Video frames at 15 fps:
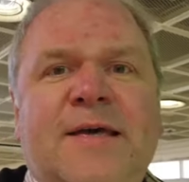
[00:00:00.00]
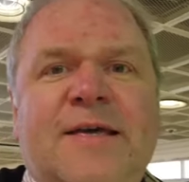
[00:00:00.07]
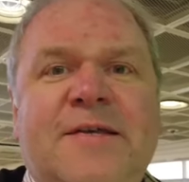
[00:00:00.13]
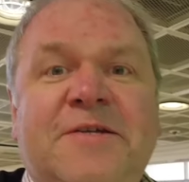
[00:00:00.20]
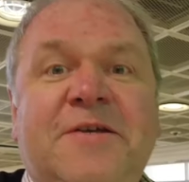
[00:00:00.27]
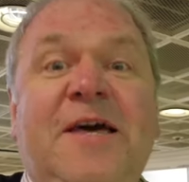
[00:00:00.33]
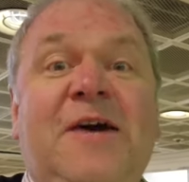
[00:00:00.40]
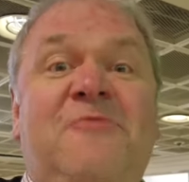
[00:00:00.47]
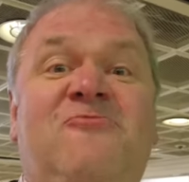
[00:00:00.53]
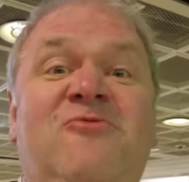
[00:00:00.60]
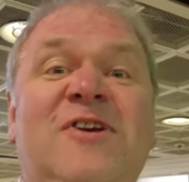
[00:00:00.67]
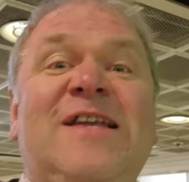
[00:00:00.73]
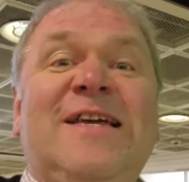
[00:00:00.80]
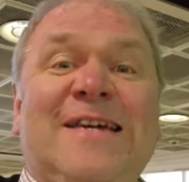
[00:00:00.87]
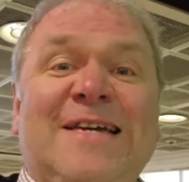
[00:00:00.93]
so that
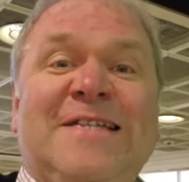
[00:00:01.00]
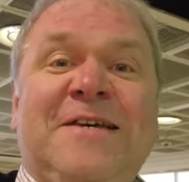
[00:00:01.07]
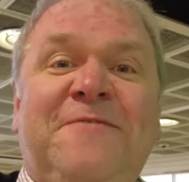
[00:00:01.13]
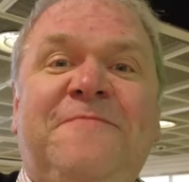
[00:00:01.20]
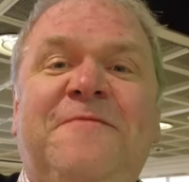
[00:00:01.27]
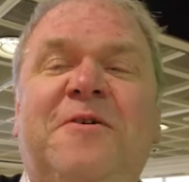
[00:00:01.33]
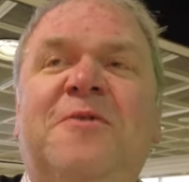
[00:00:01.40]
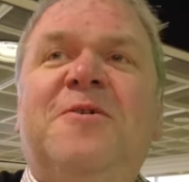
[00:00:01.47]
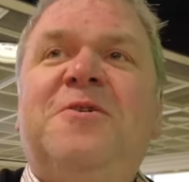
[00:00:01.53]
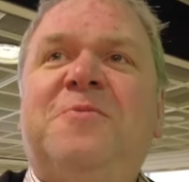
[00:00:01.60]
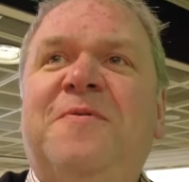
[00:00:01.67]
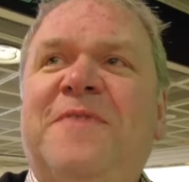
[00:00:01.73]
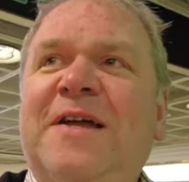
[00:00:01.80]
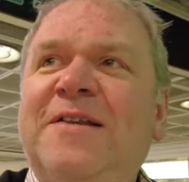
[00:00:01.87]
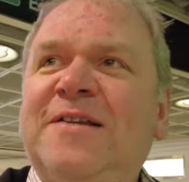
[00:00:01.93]
really is it, folks.
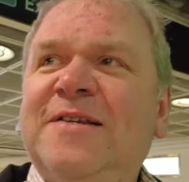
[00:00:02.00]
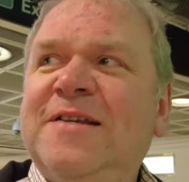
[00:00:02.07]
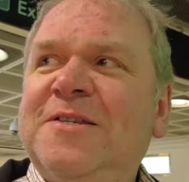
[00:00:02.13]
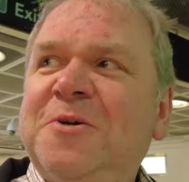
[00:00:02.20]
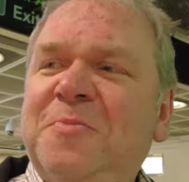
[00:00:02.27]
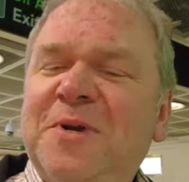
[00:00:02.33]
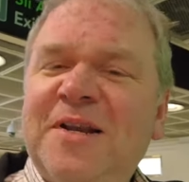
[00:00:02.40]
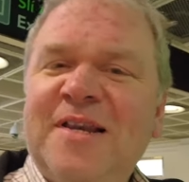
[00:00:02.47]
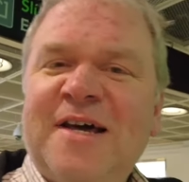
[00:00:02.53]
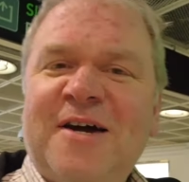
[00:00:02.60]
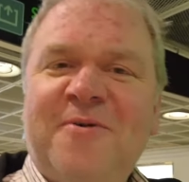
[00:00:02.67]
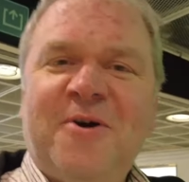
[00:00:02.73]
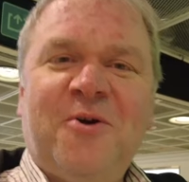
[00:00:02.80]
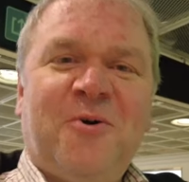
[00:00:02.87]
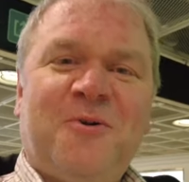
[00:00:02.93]
We've landed in Dublin
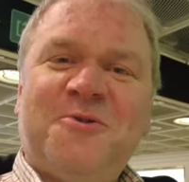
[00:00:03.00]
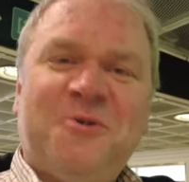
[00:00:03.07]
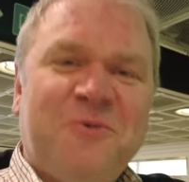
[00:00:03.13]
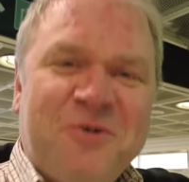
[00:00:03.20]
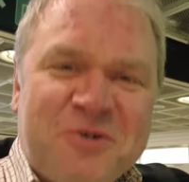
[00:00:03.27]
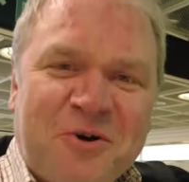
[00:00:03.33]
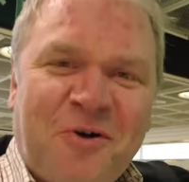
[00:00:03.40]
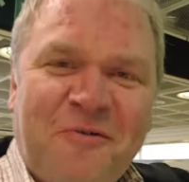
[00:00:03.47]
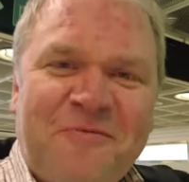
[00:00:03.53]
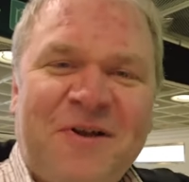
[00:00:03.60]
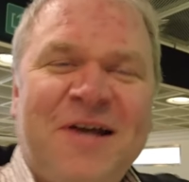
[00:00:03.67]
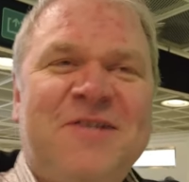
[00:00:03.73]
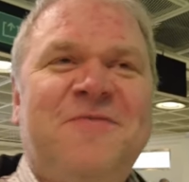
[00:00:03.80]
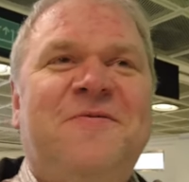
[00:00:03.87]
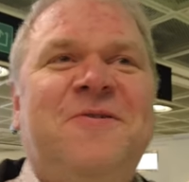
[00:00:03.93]
now, an all too short
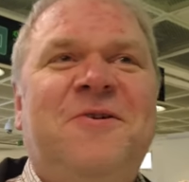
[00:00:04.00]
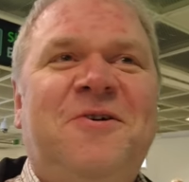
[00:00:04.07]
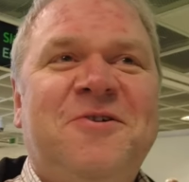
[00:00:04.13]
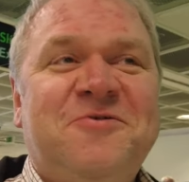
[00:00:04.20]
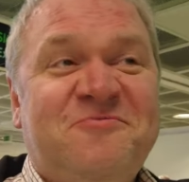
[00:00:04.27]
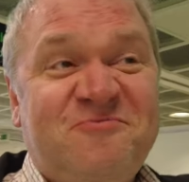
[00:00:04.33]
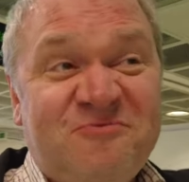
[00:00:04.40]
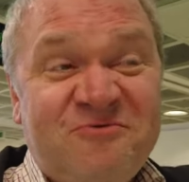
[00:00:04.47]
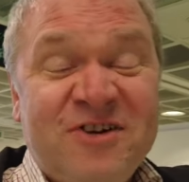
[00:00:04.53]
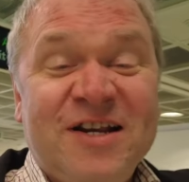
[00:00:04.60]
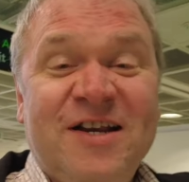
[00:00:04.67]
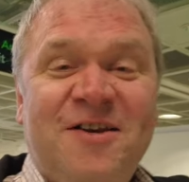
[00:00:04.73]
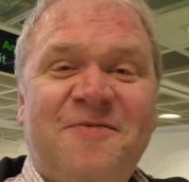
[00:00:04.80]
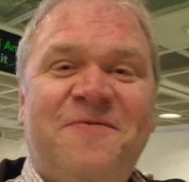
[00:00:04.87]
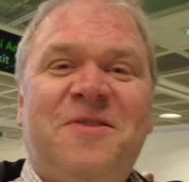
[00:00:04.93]
flight, of course.
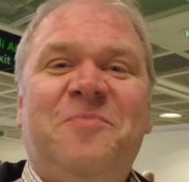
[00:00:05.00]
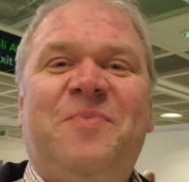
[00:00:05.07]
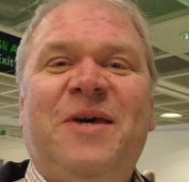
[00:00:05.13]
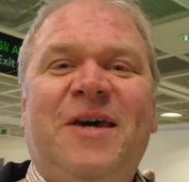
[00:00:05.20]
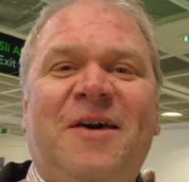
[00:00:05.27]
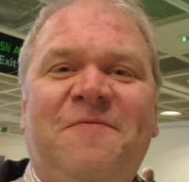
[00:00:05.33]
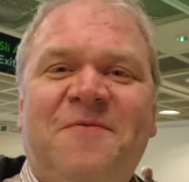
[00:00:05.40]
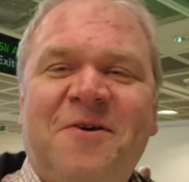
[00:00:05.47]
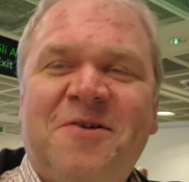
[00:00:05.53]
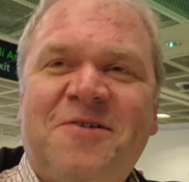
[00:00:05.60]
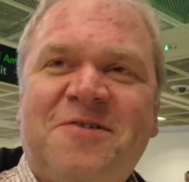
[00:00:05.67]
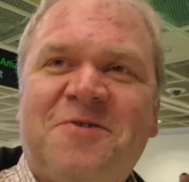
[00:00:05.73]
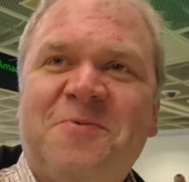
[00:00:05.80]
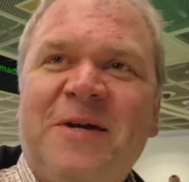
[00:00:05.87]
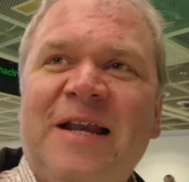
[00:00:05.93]
Really loved the BA
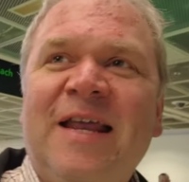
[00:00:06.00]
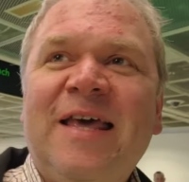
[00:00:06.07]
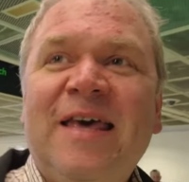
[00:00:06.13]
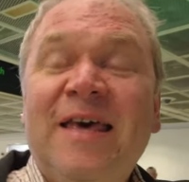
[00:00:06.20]
First Suite.